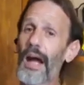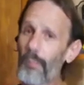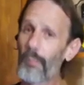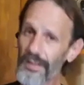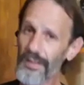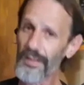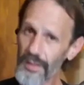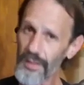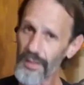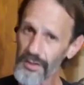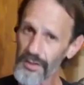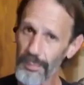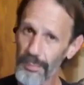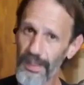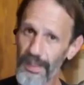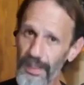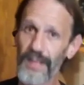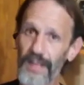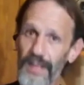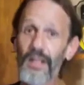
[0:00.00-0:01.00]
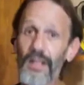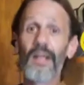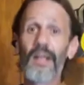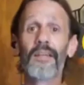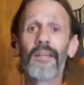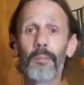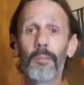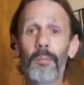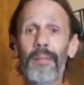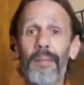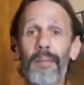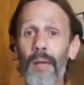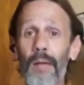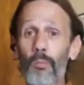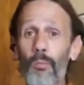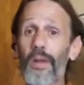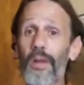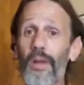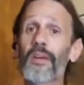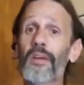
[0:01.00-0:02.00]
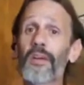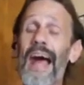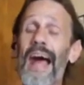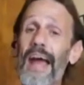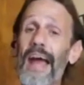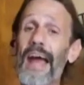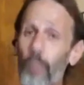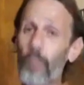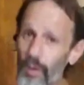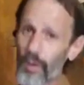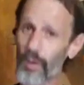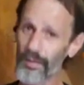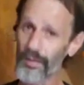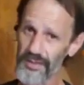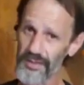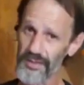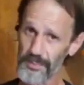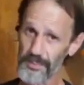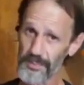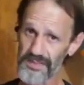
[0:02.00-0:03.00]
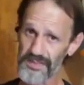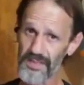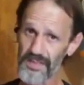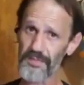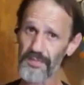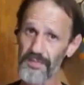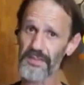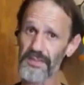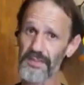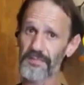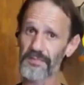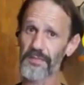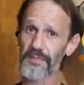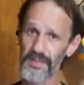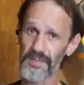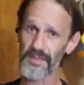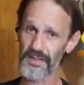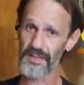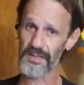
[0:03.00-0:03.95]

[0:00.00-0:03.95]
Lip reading: I want to touch upon the man I'm wearing. I wore this specifically for